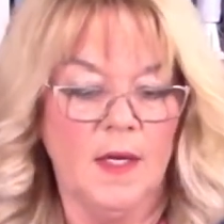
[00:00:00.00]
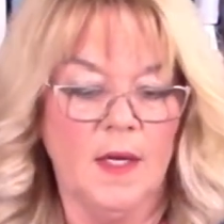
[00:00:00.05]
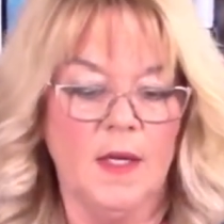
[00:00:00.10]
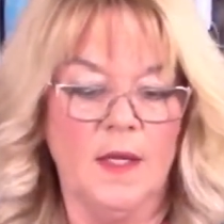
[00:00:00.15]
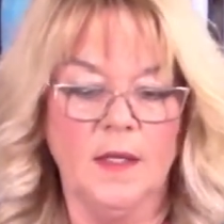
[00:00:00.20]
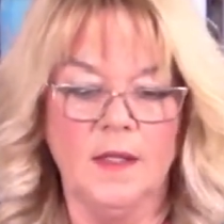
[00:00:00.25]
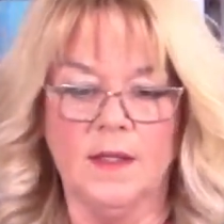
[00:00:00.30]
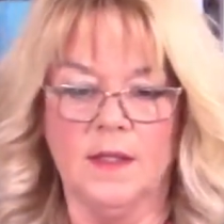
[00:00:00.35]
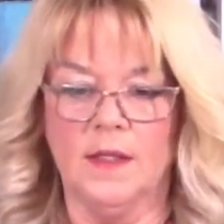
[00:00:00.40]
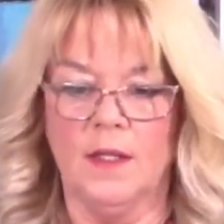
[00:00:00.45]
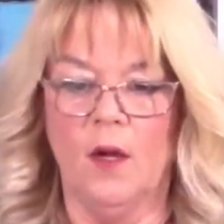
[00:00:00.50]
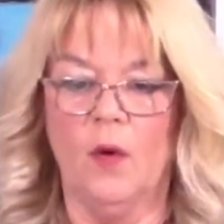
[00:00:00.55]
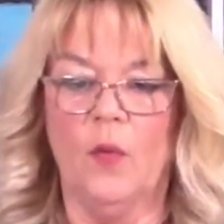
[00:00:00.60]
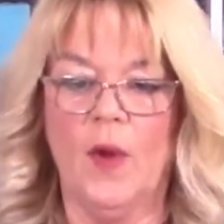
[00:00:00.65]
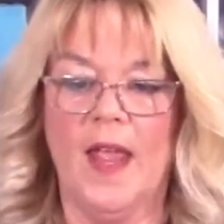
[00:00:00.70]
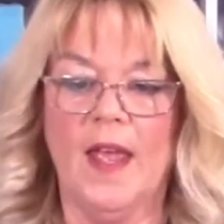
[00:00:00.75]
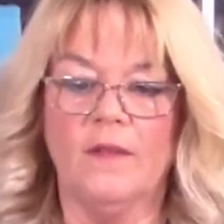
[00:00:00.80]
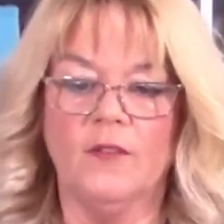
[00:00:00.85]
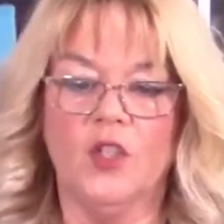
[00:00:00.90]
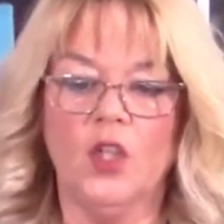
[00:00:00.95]
So
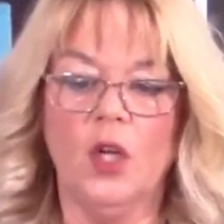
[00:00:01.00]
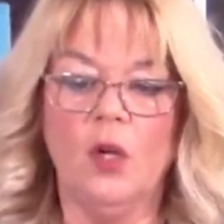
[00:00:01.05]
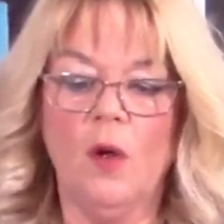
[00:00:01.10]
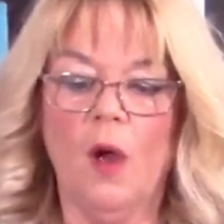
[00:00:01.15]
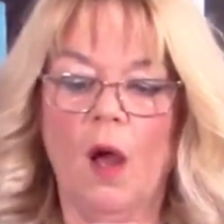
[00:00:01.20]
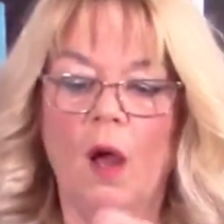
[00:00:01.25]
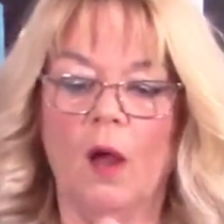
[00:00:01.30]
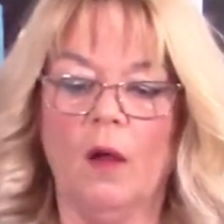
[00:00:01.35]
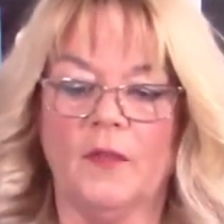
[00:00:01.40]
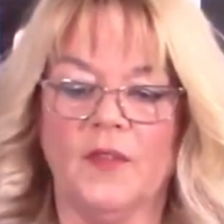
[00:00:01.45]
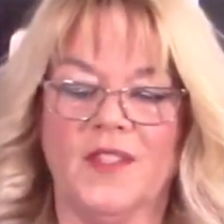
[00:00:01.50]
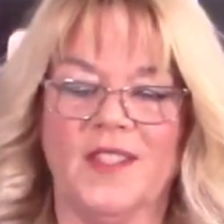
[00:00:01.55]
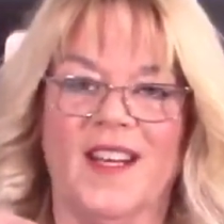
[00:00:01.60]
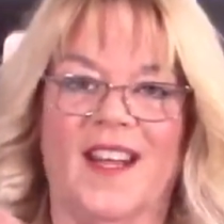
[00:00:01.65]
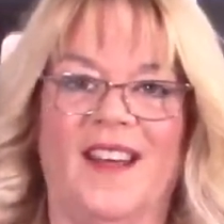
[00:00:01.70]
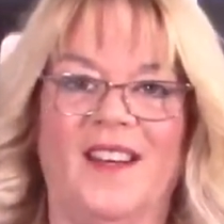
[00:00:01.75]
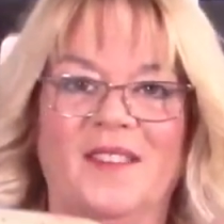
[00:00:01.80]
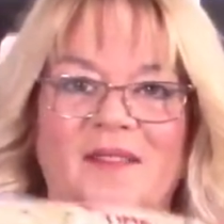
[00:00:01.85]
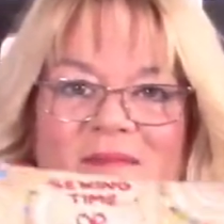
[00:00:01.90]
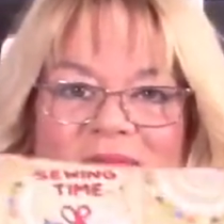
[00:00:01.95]
we have two halves
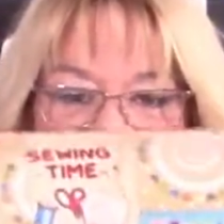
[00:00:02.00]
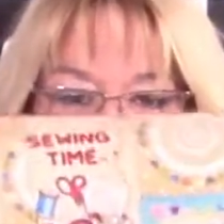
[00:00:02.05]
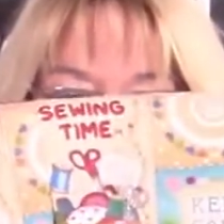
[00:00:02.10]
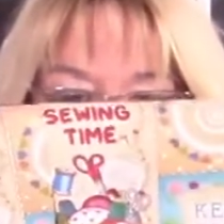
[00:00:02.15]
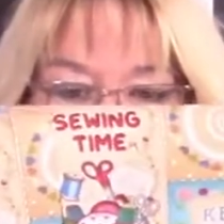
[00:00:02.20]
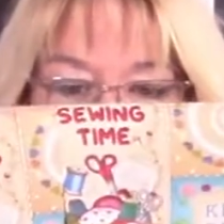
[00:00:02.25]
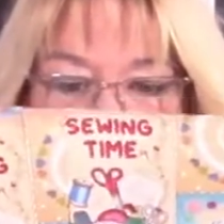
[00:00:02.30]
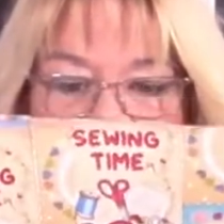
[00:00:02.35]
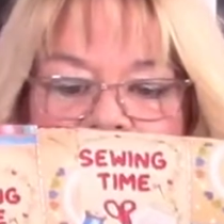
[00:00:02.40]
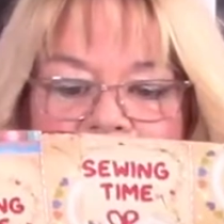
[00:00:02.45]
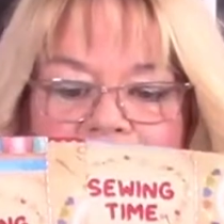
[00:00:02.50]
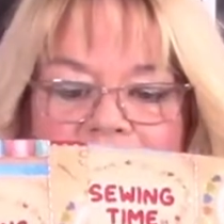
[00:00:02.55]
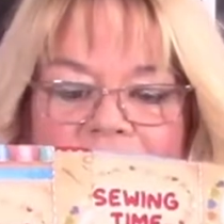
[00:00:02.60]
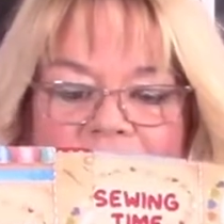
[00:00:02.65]
now. There we go.